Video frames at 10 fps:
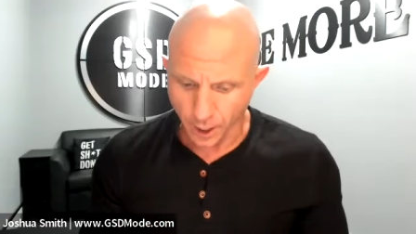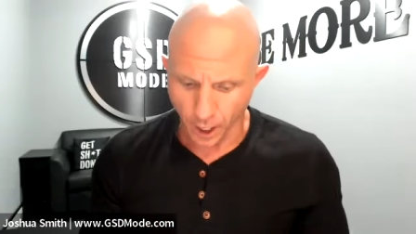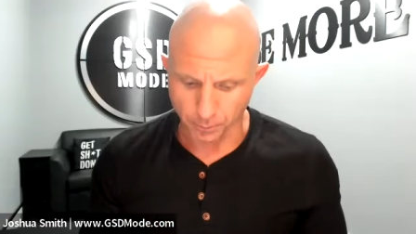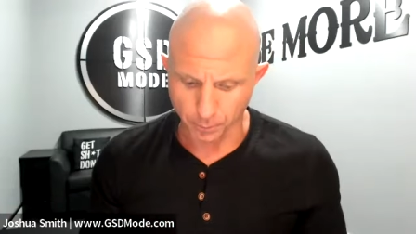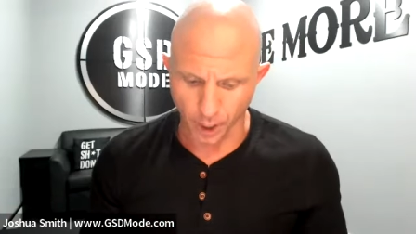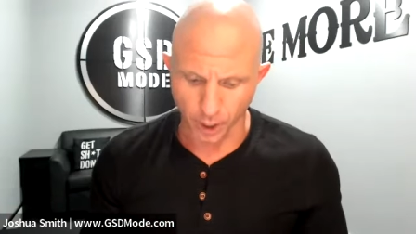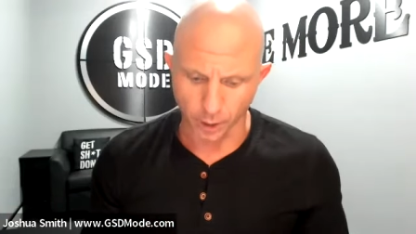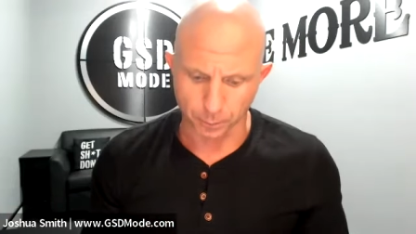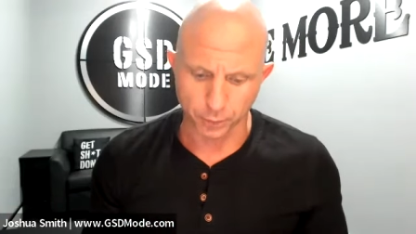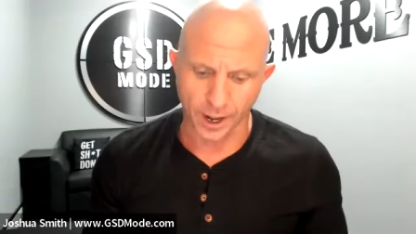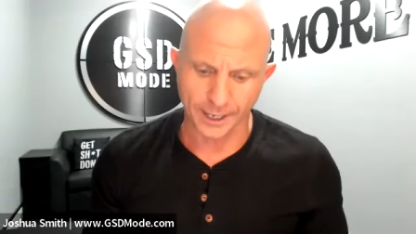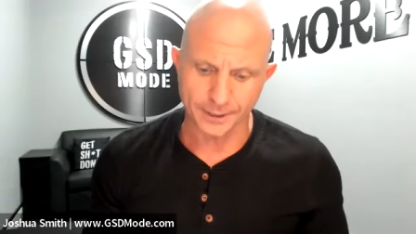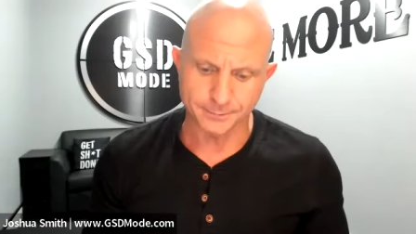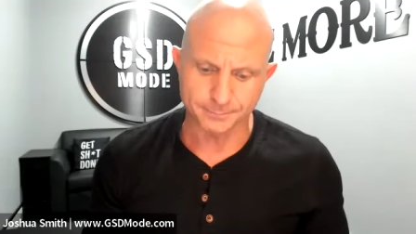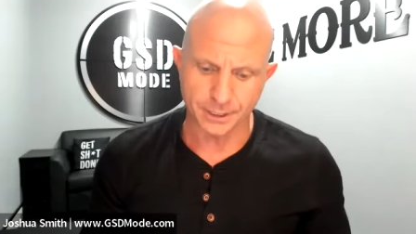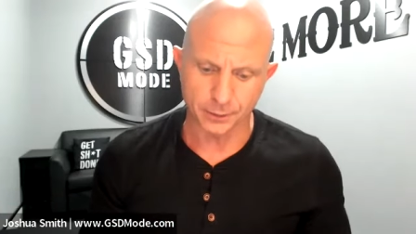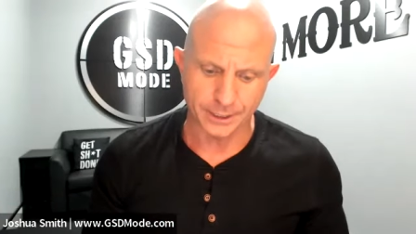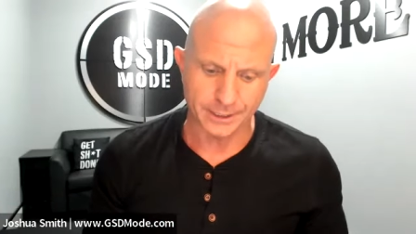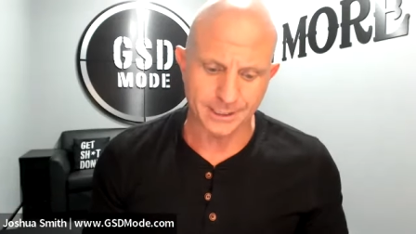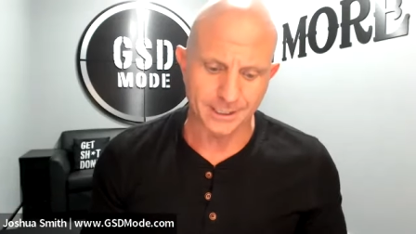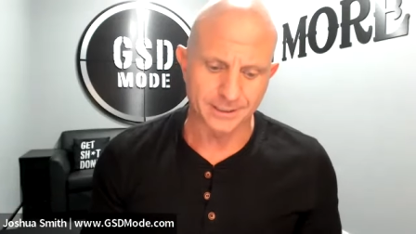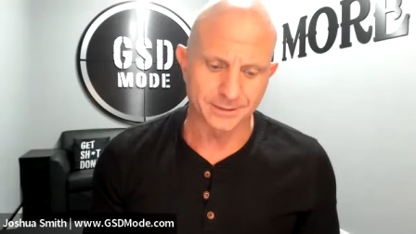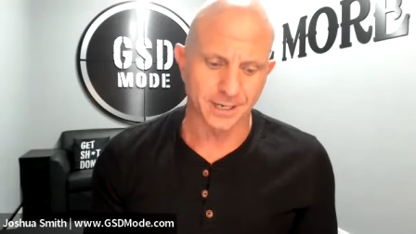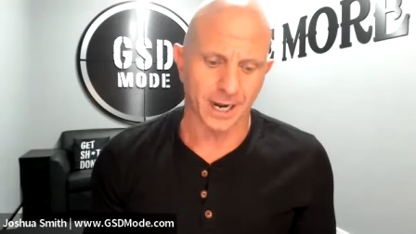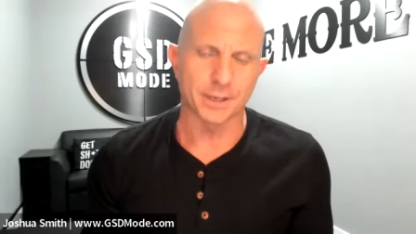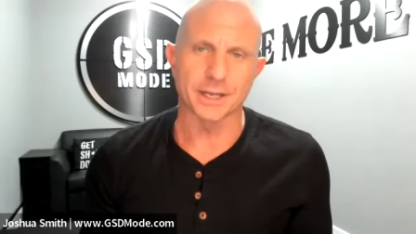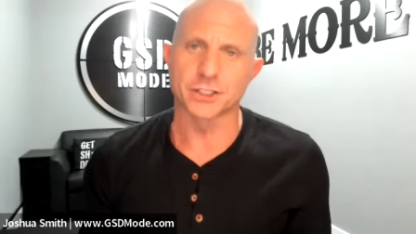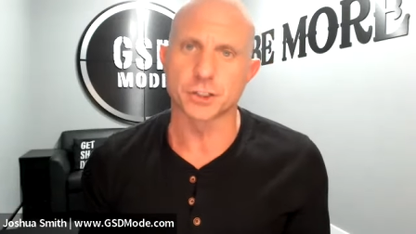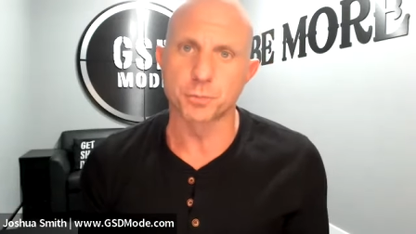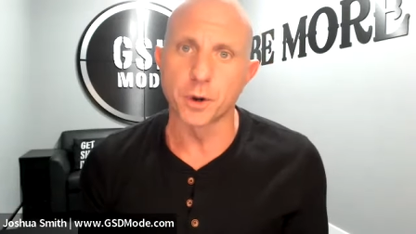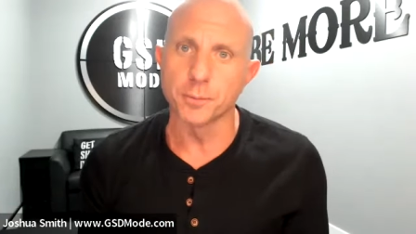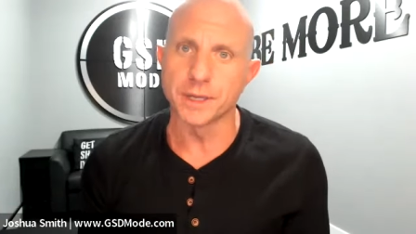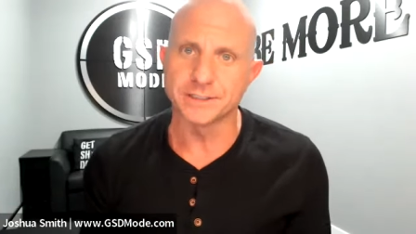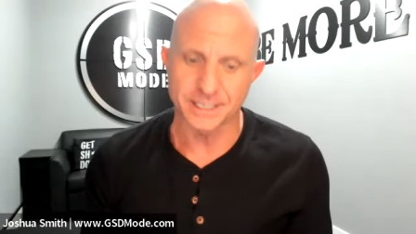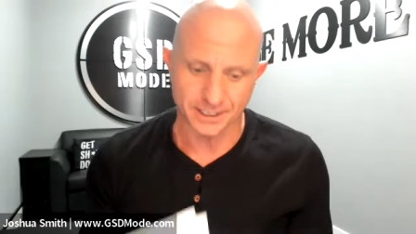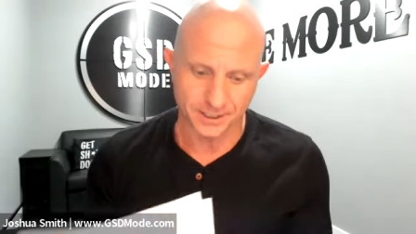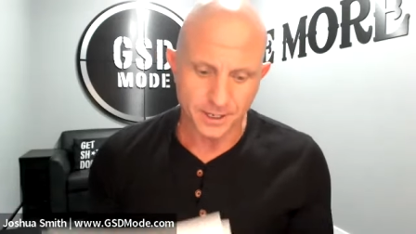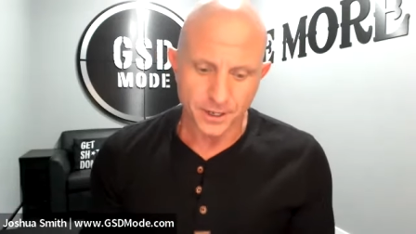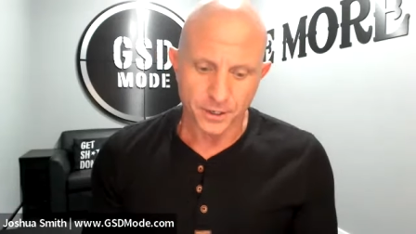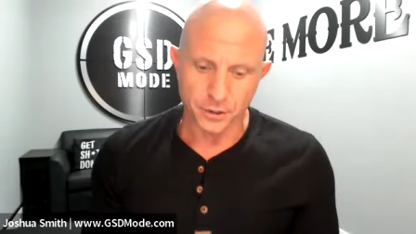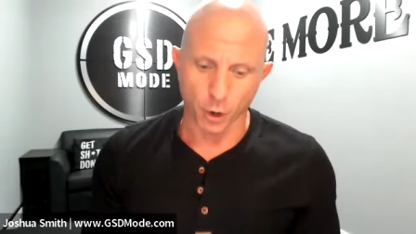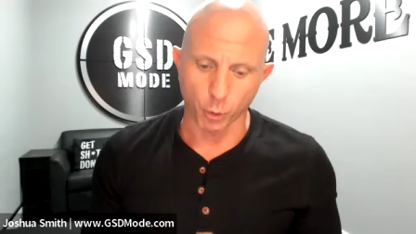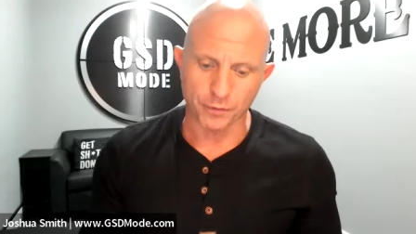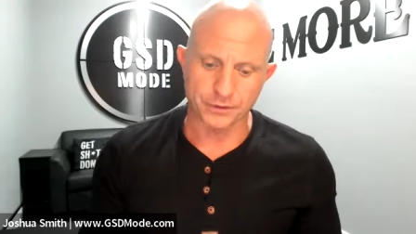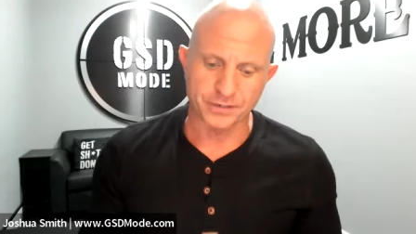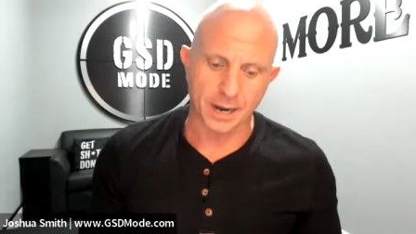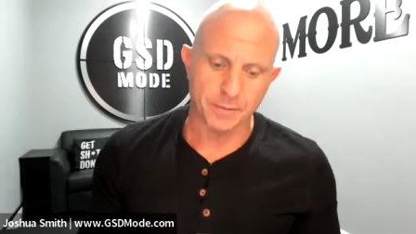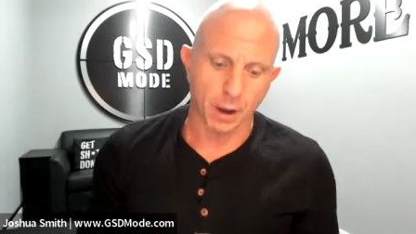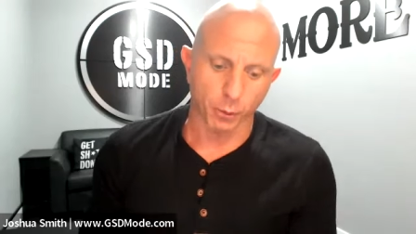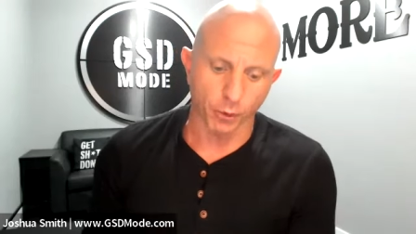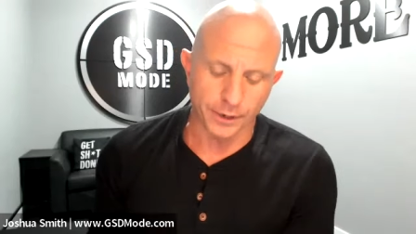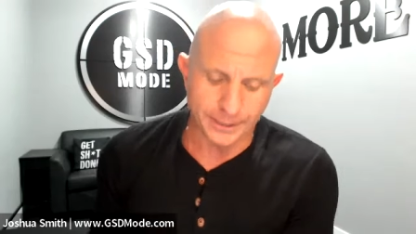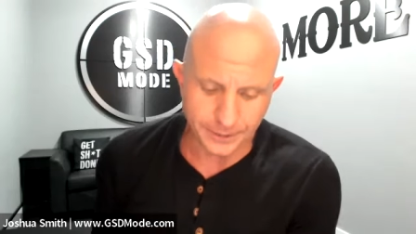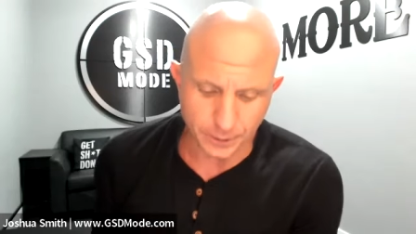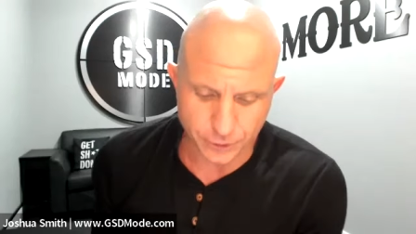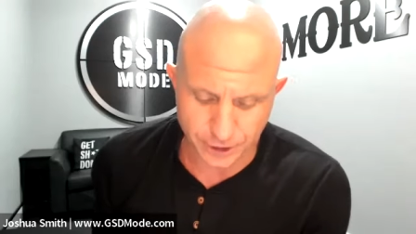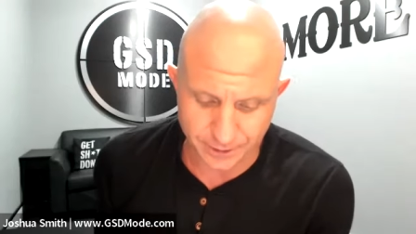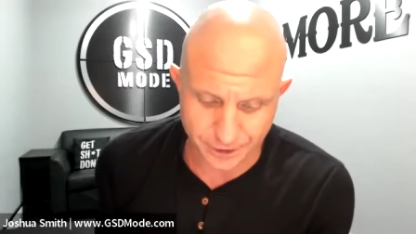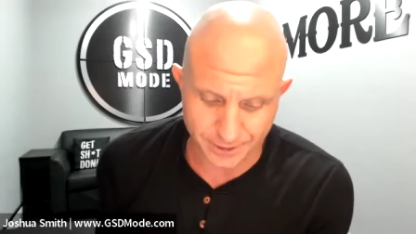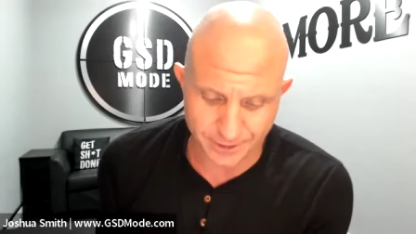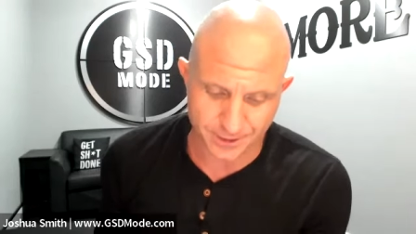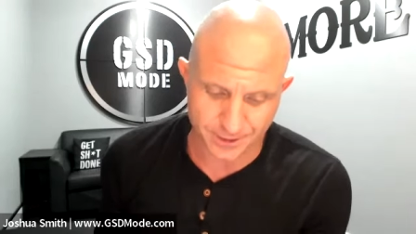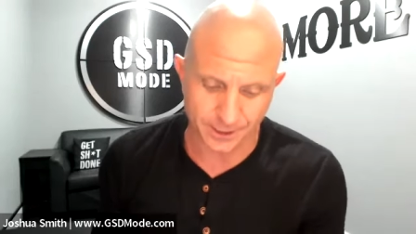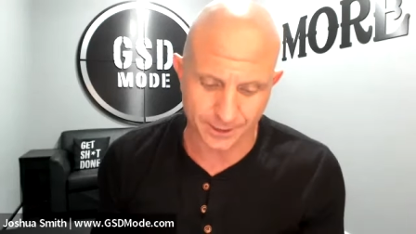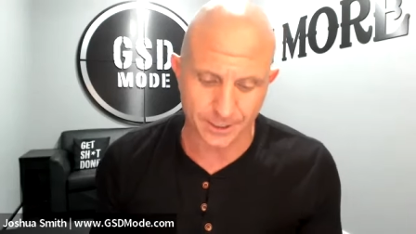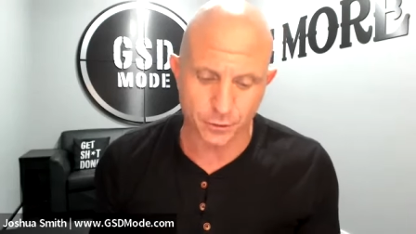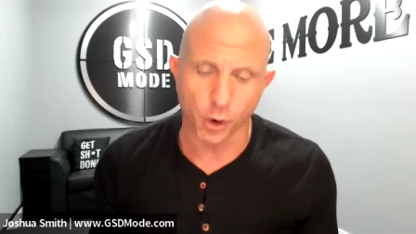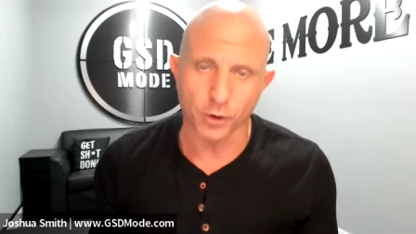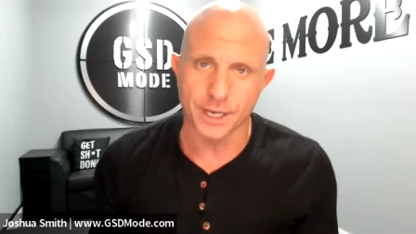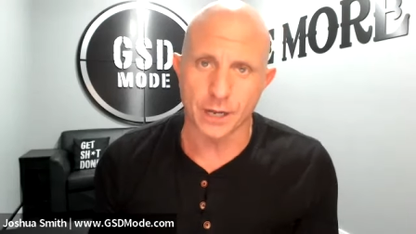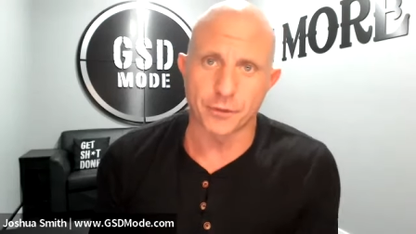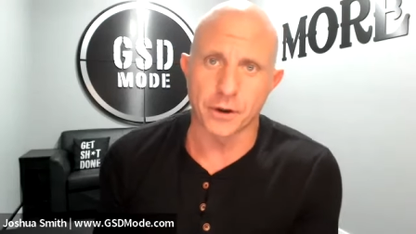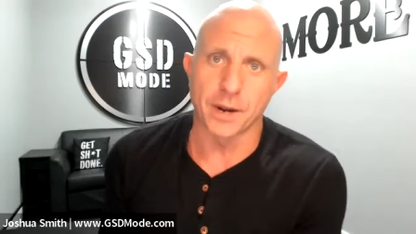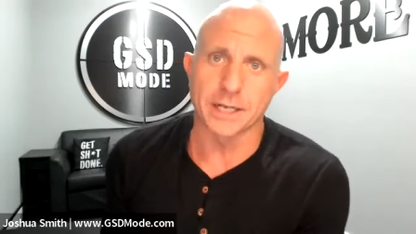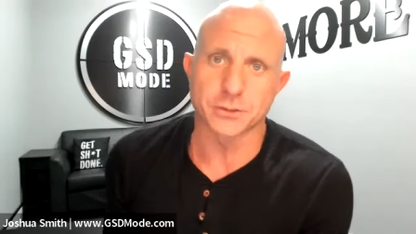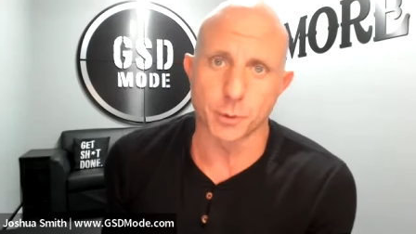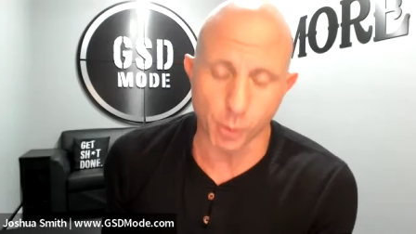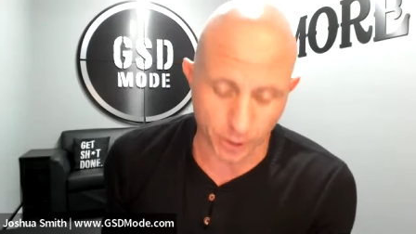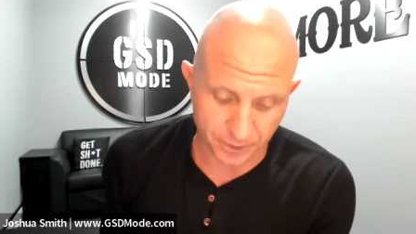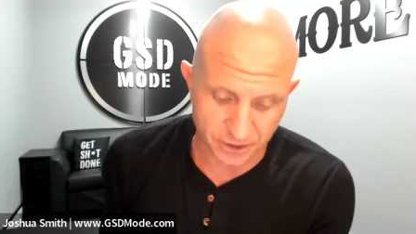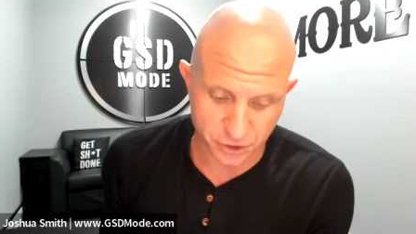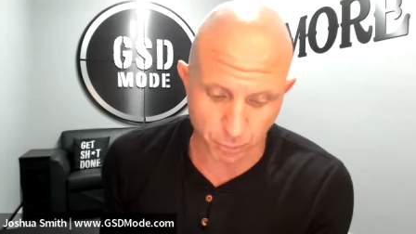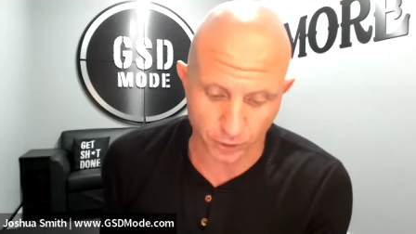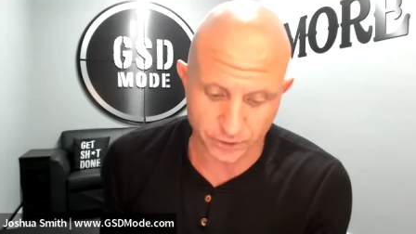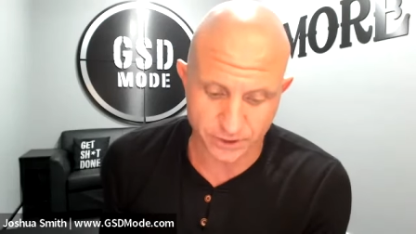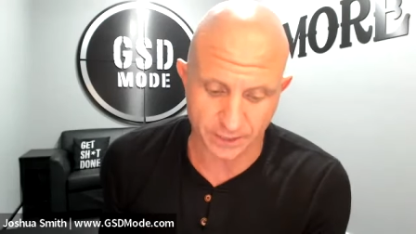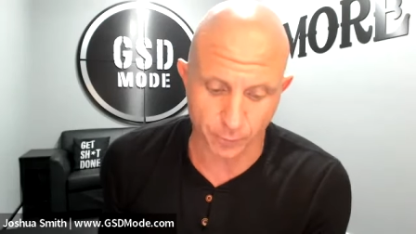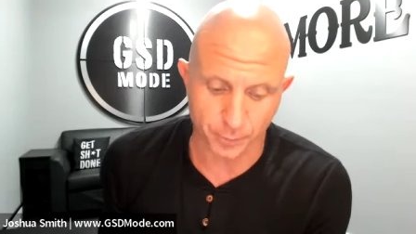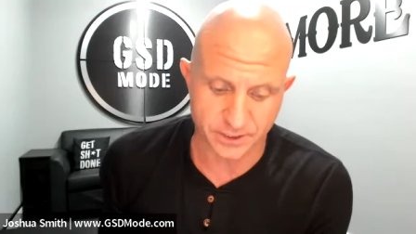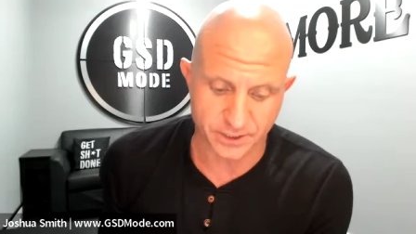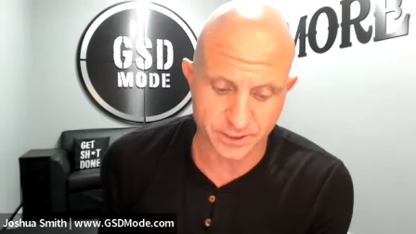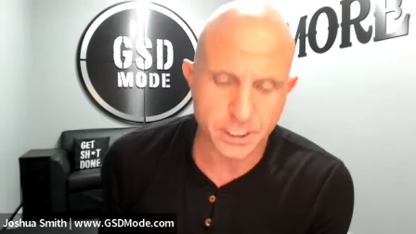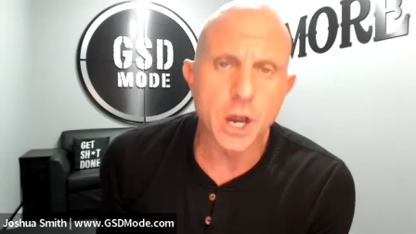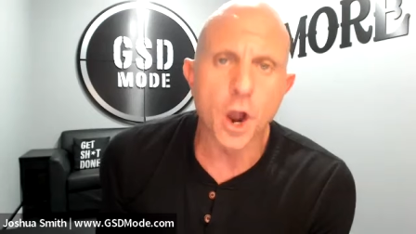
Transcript: um, uh, apply you know any any time in experimenting you know with the time that we're in you know shit shit's uh, getting gnarly out there right so we want to be smart inside of our business